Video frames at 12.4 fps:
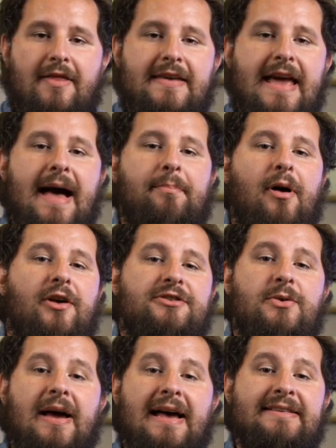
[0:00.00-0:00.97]
The app
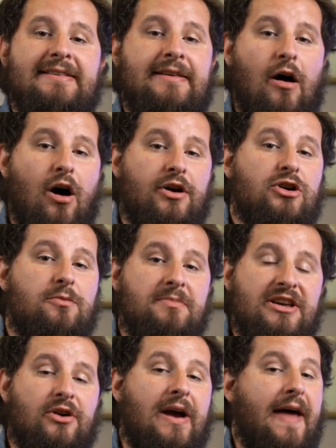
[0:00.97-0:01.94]
also has an audio
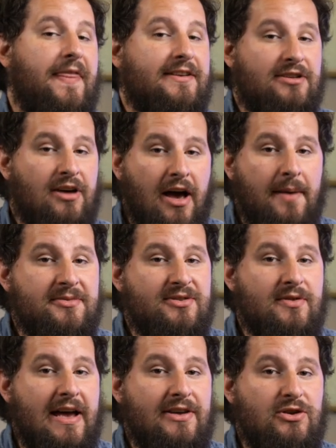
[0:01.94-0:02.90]
meter at the top
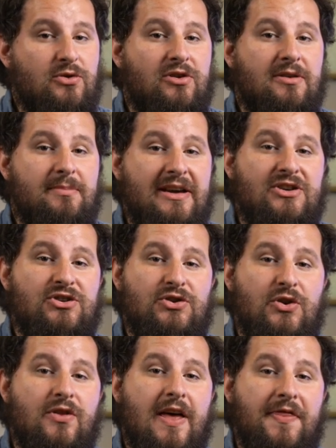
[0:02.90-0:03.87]
so that you can make
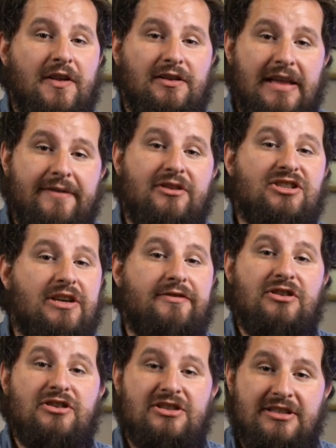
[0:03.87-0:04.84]
sure that the levels
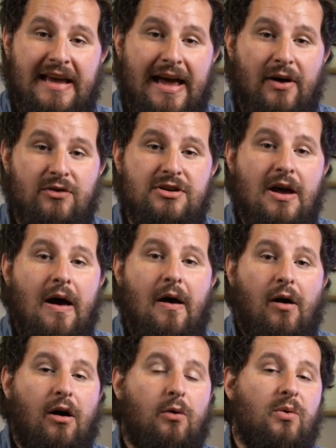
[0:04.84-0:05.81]
of your sound
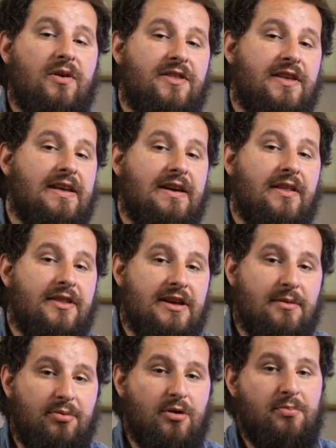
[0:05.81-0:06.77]
are within
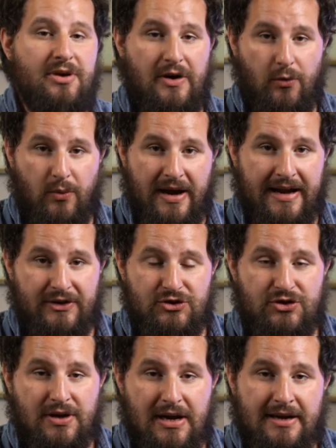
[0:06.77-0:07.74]
the appropriate
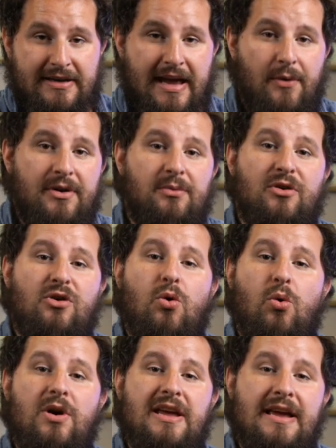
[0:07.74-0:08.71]
range. Now when
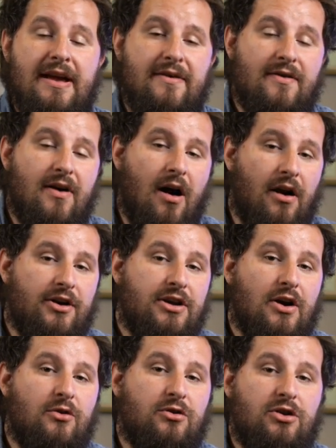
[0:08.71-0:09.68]
recording
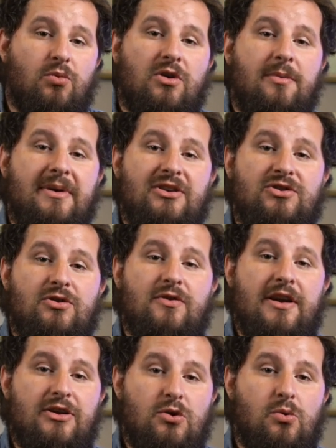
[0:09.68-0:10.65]
audio, you wanna make sure
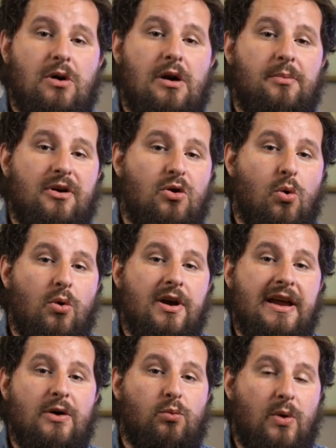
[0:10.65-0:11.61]
that you are
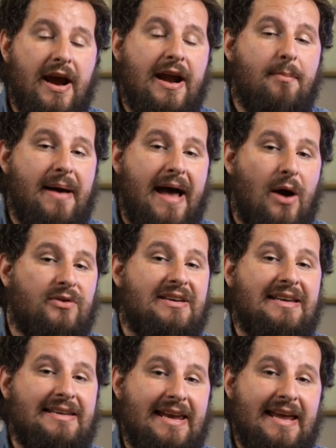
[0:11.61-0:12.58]
recording right
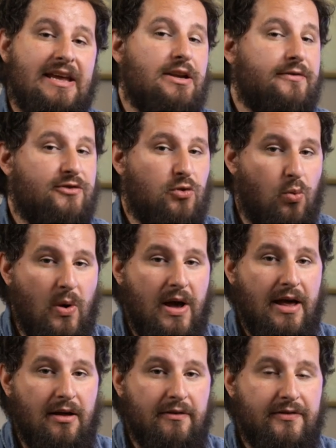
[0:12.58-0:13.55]
about negative
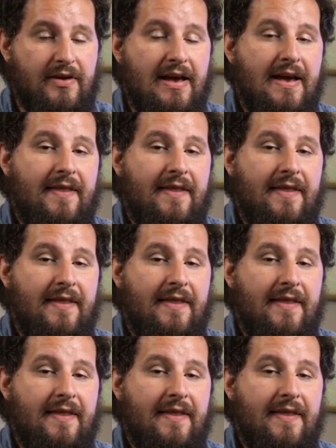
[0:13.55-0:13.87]
12.